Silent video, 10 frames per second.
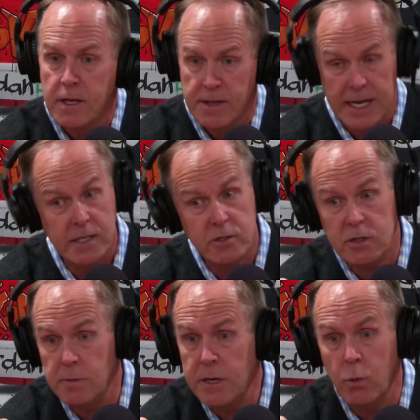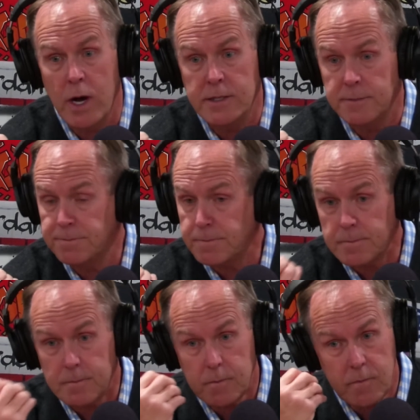The answer to me was,
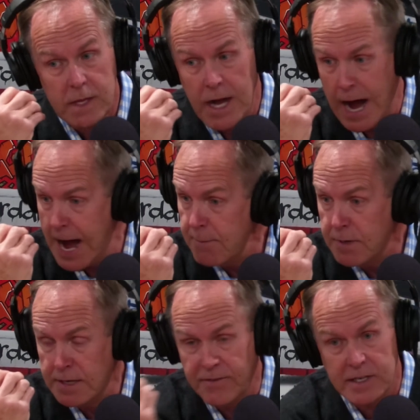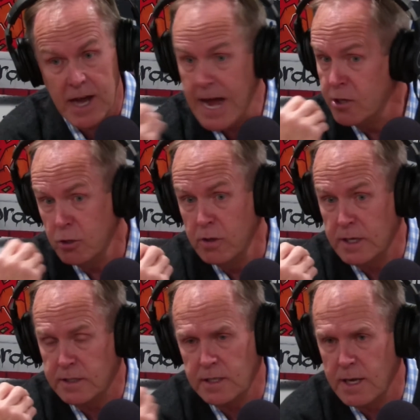I knew
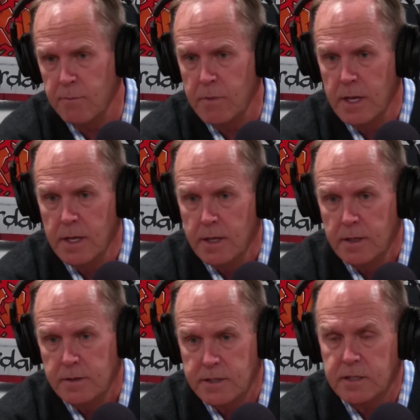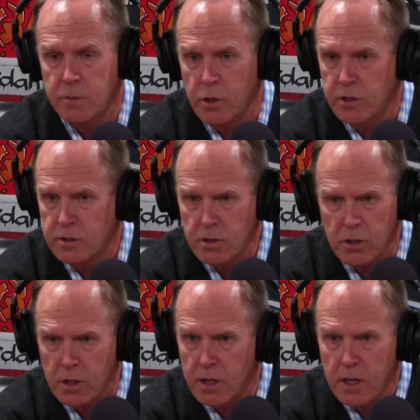this because I'm 61 years
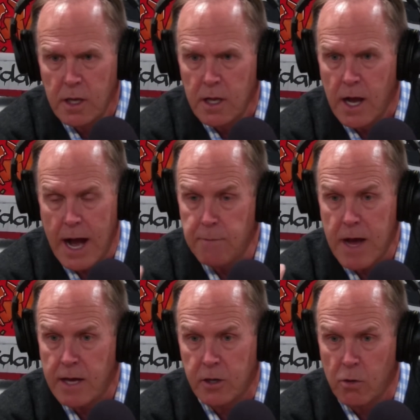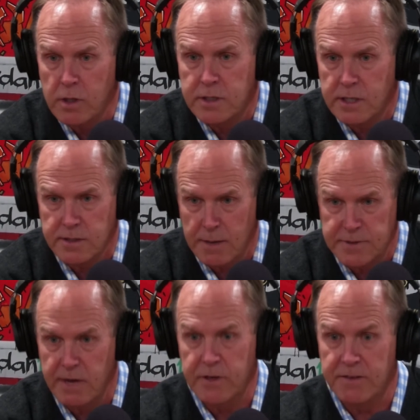old. I'm not going till I'm
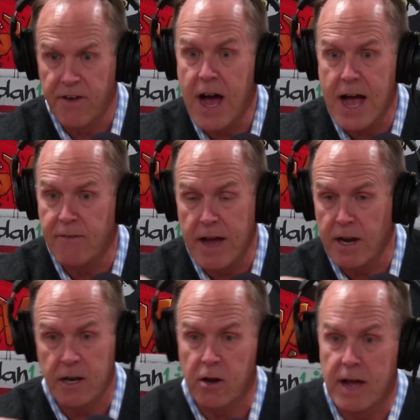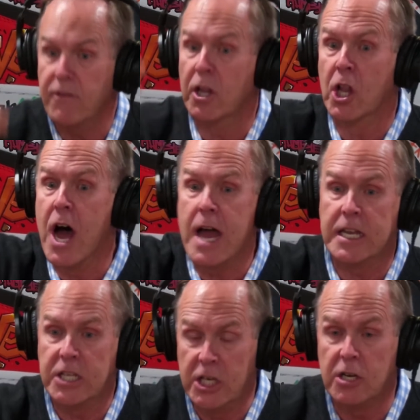75. I don't have a lot of
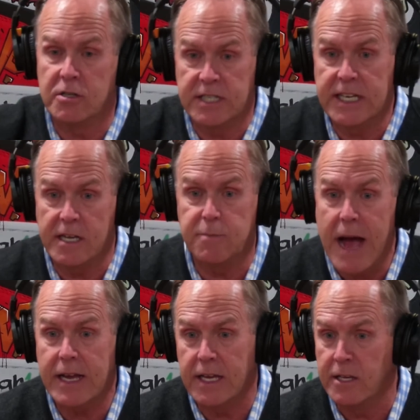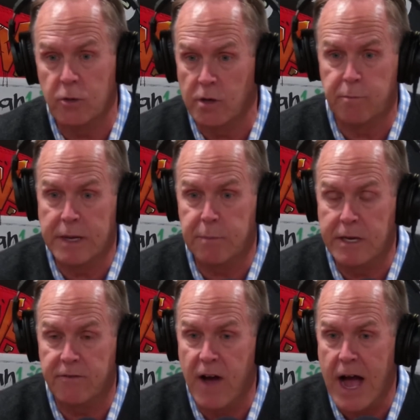years to get us back into a
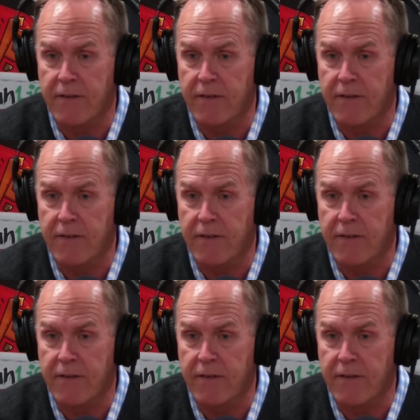P5.